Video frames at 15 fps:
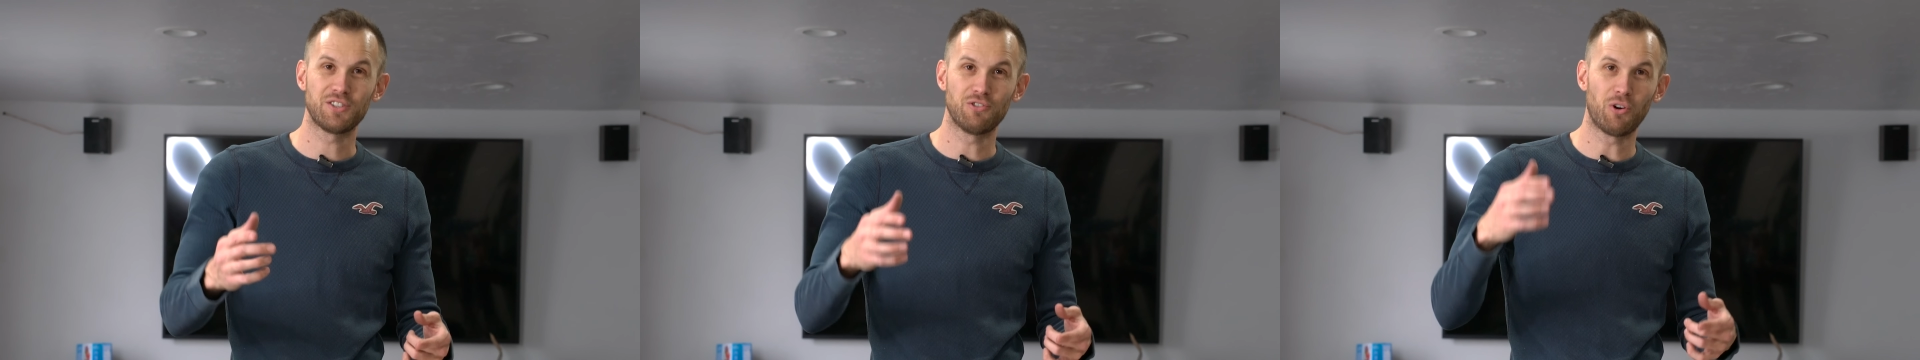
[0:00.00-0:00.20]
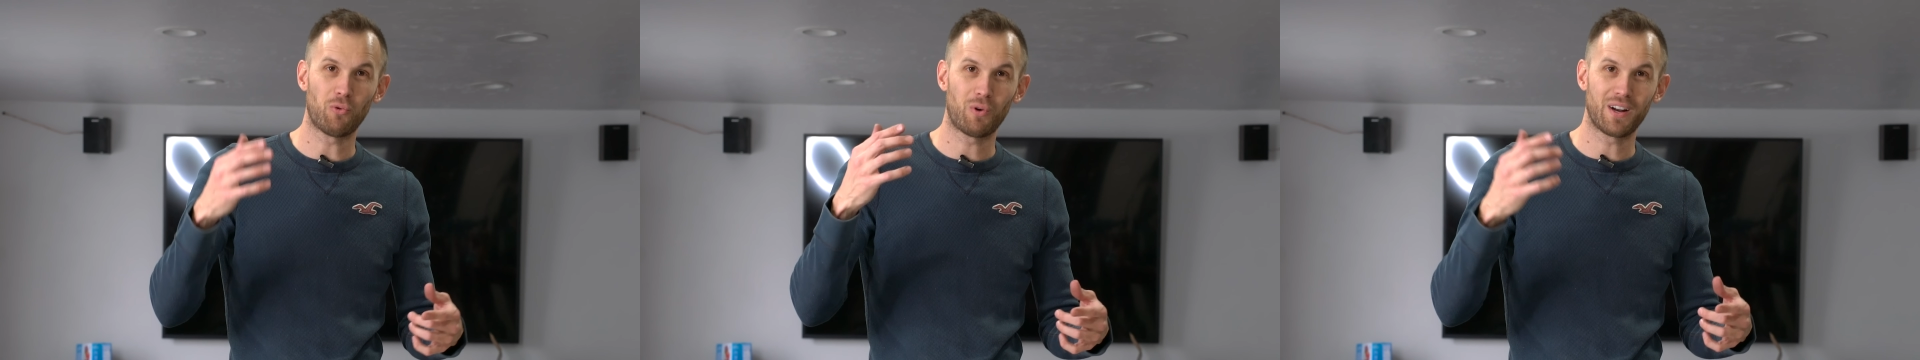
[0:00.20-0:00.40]

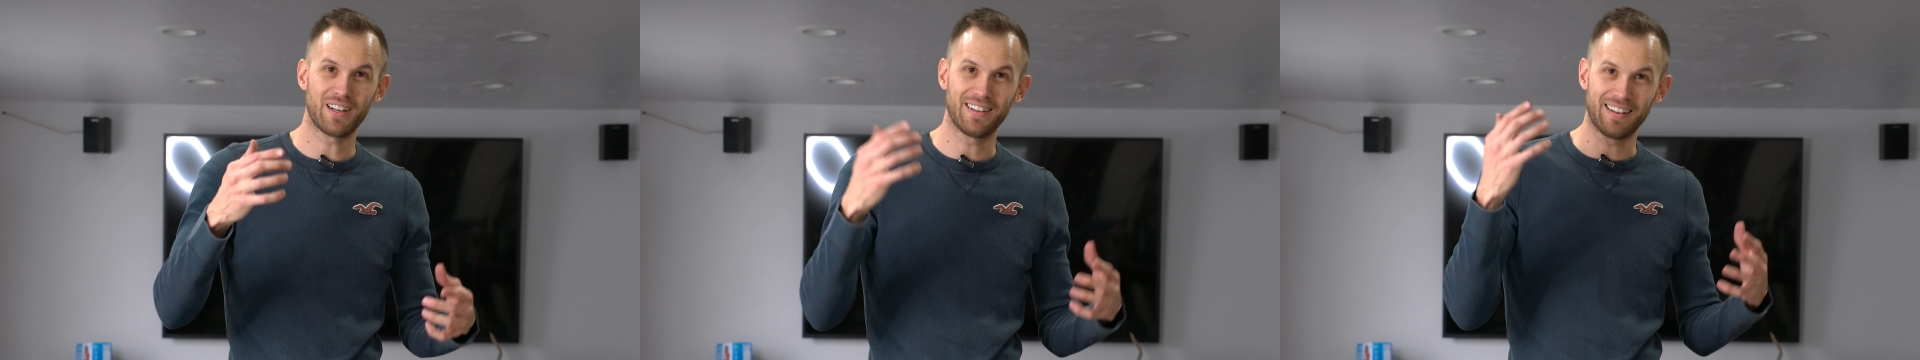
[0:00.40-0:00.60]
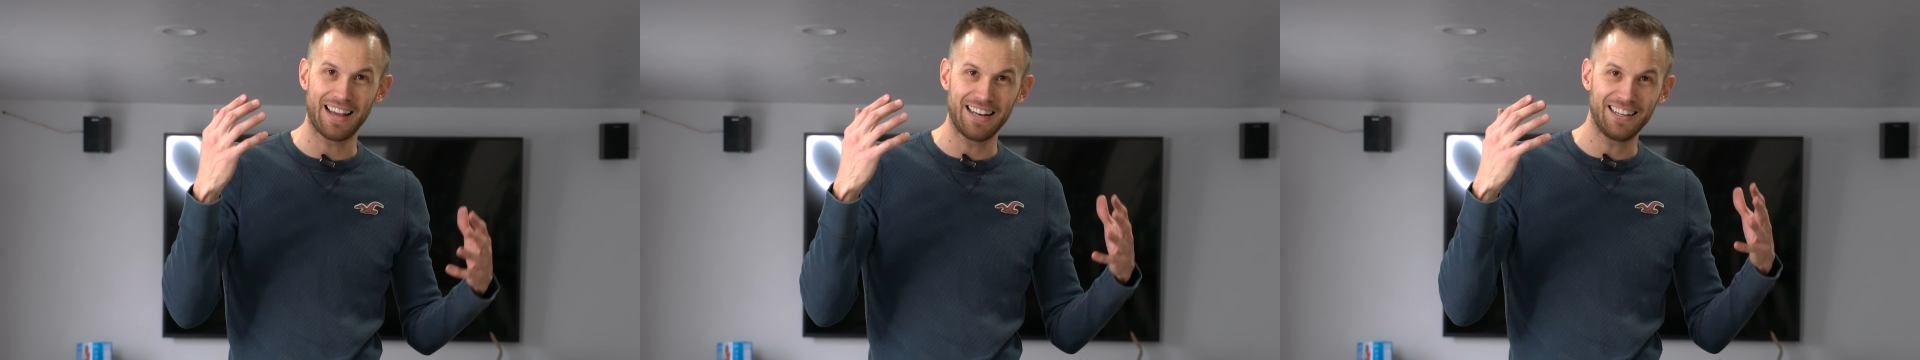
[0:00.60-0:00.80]
you don't
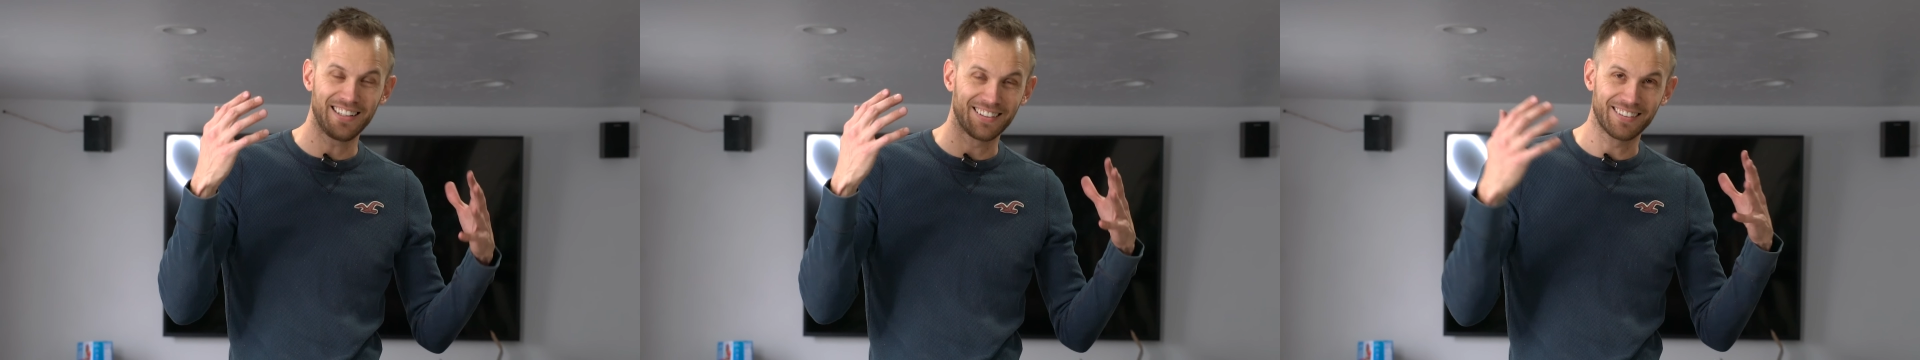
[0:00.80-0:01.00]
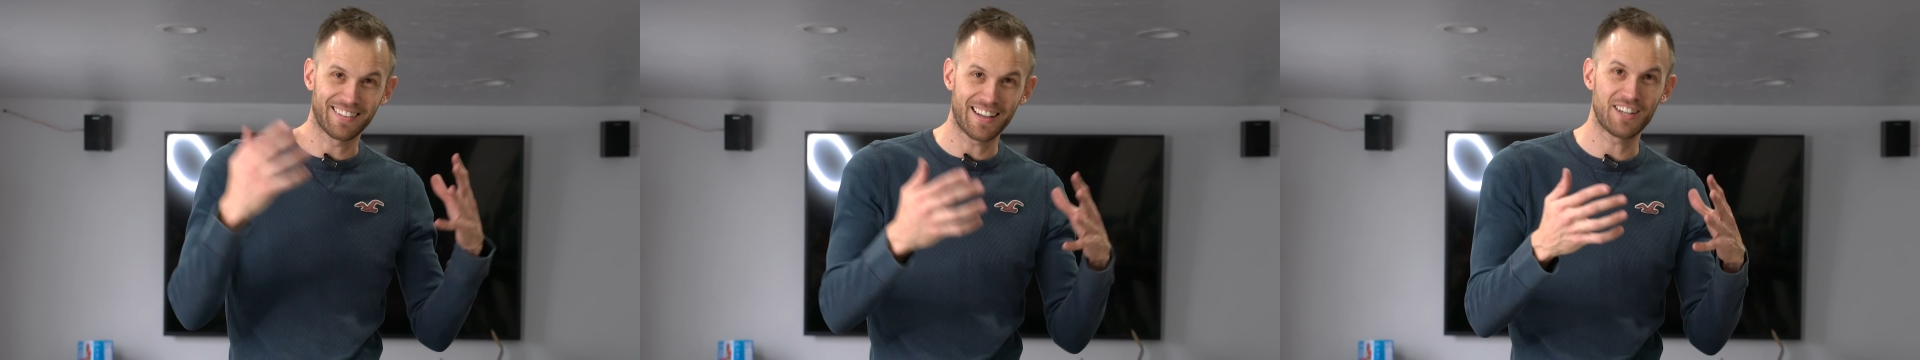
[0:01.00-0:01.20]
want
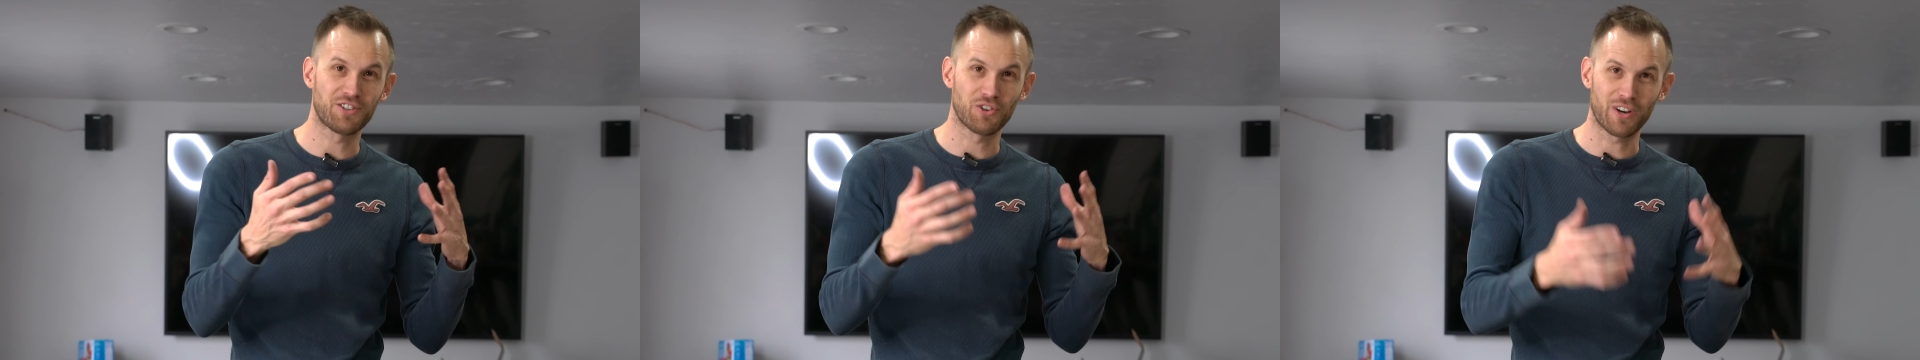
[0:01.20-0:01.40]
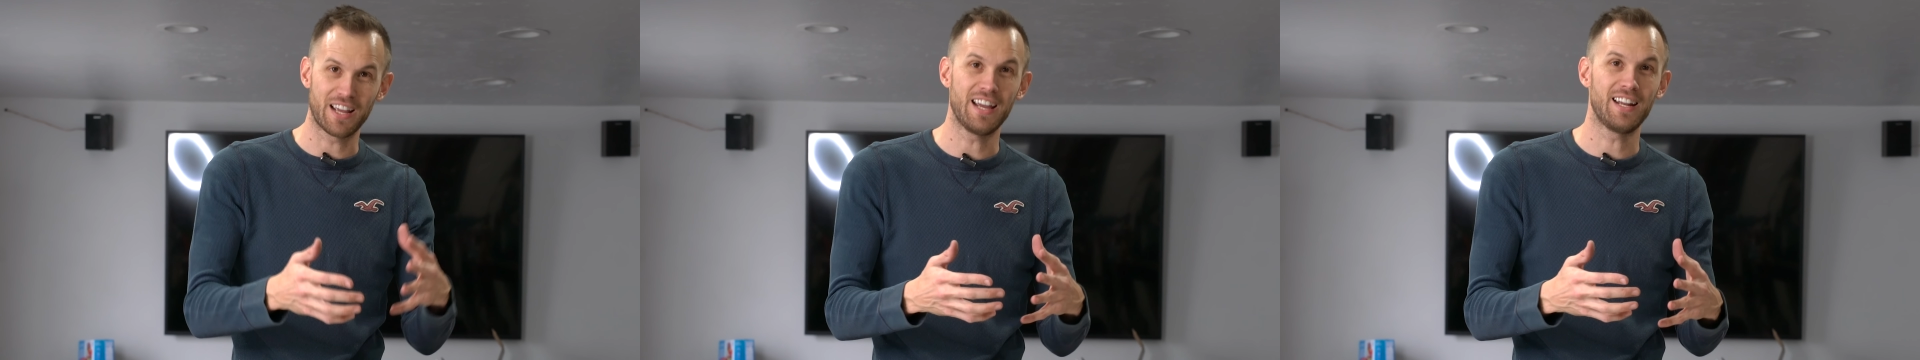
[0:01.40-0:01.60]
any
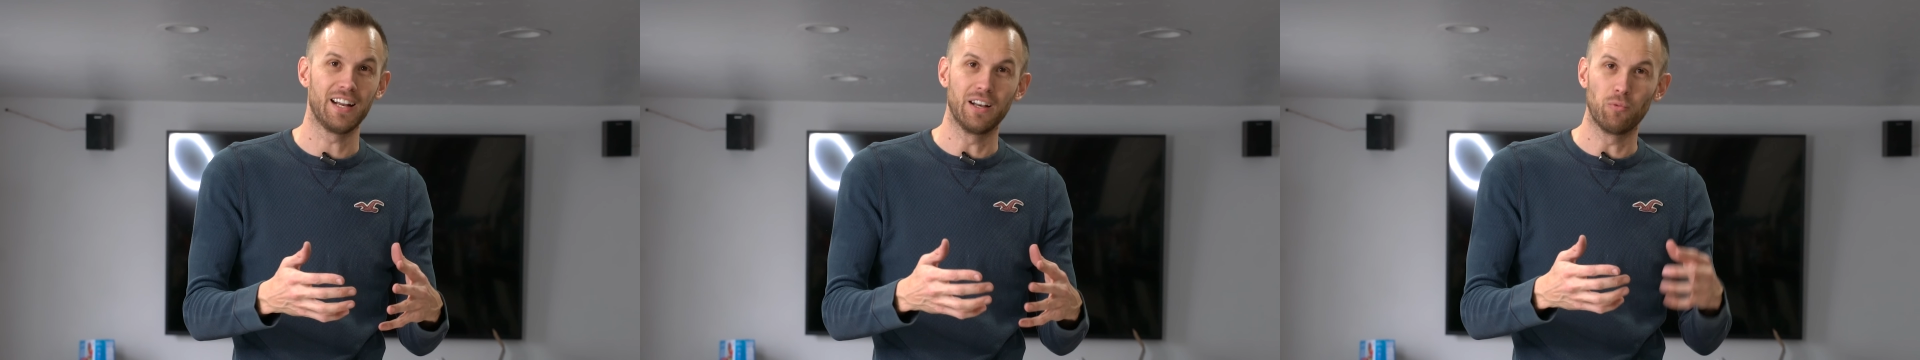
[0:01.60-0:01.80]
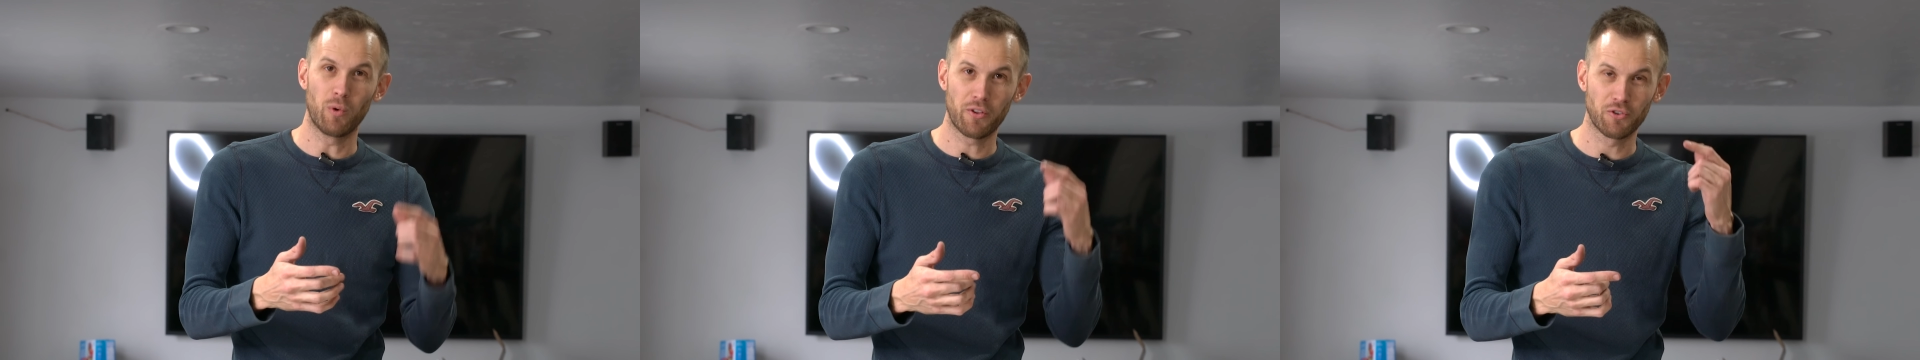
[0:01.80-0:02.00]
laser to hit
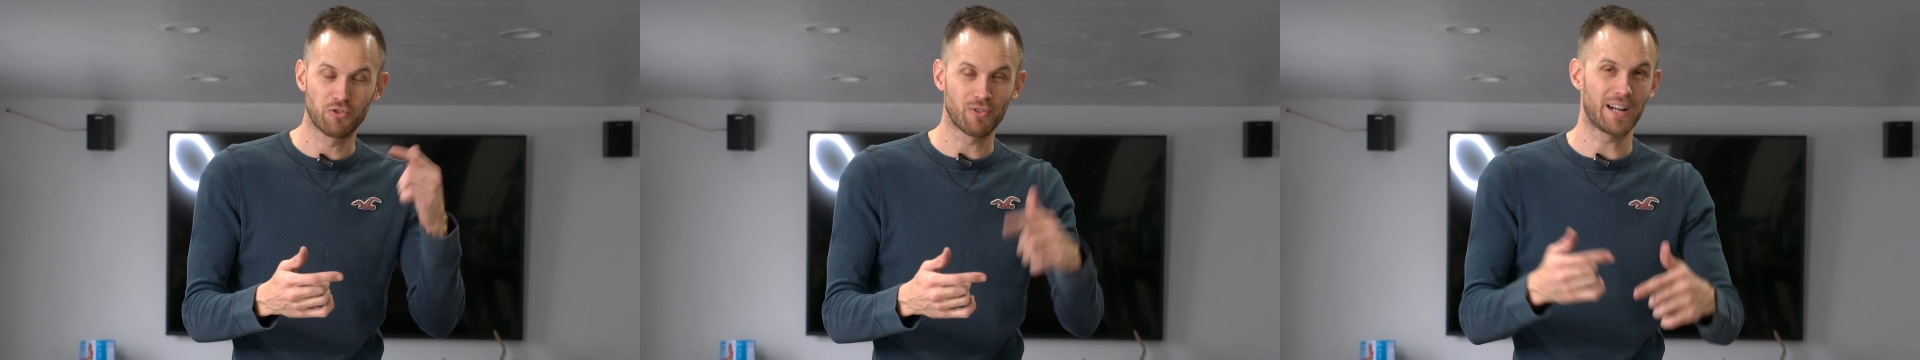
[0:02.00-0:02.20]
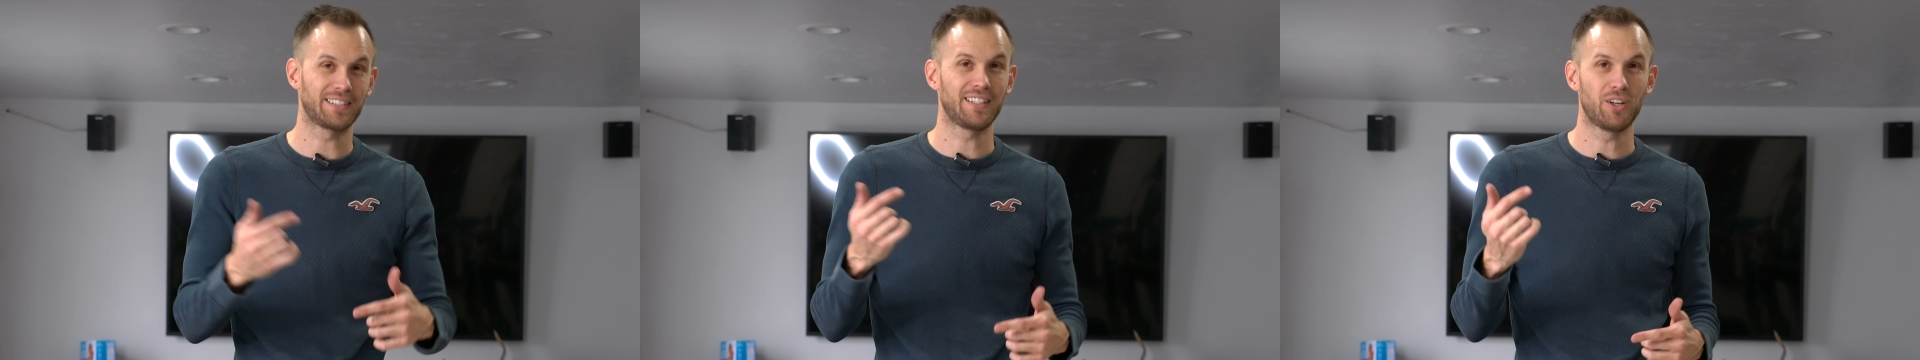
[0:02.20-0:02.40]
it, whether
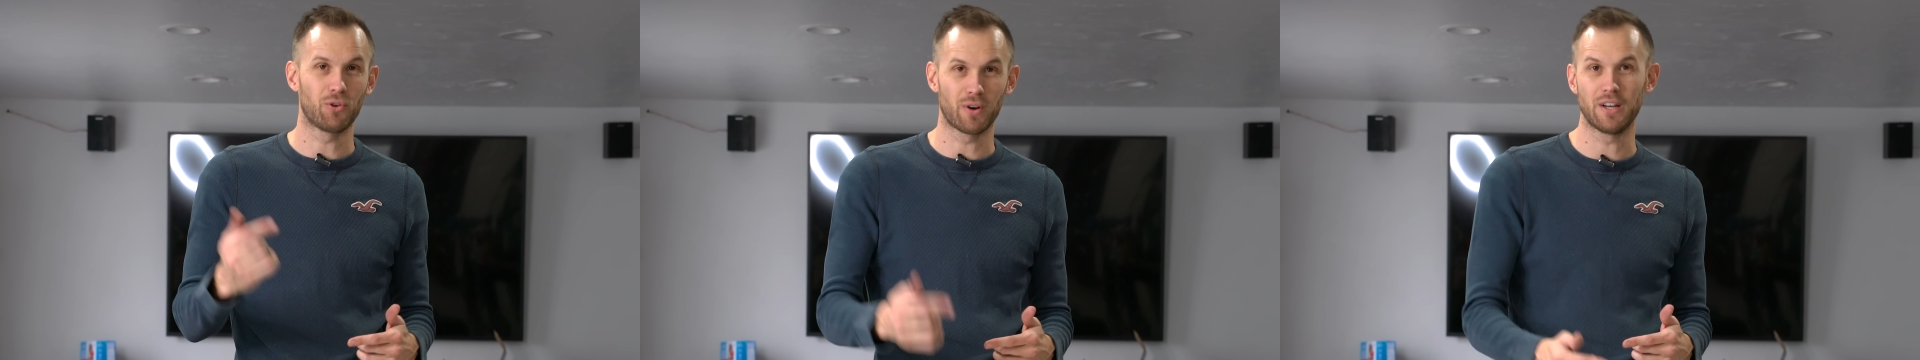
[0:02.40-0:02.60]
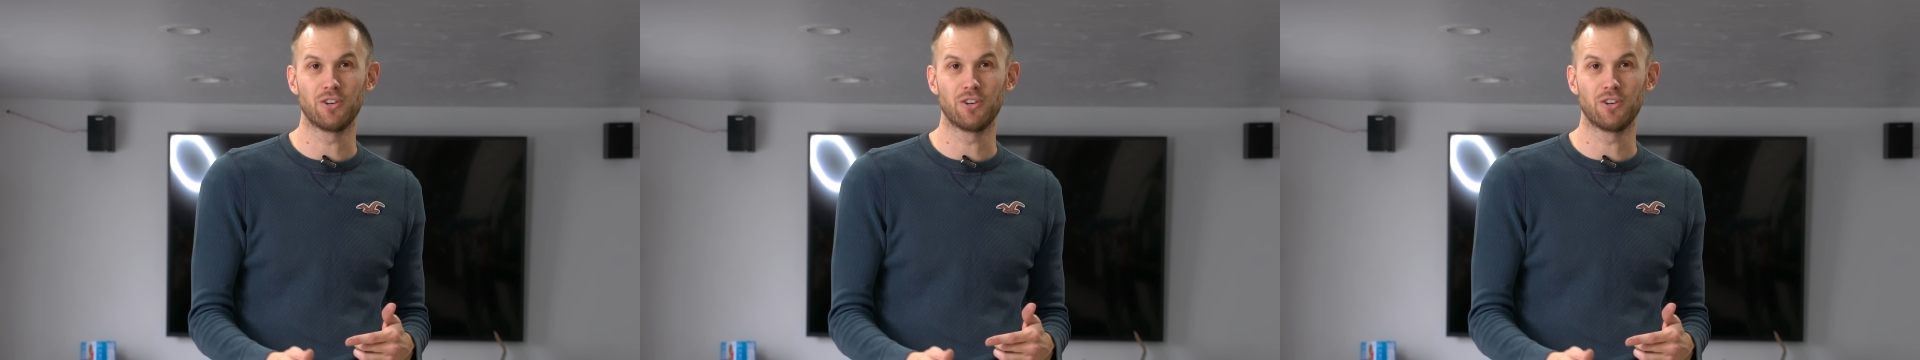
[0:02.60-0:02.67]
directly or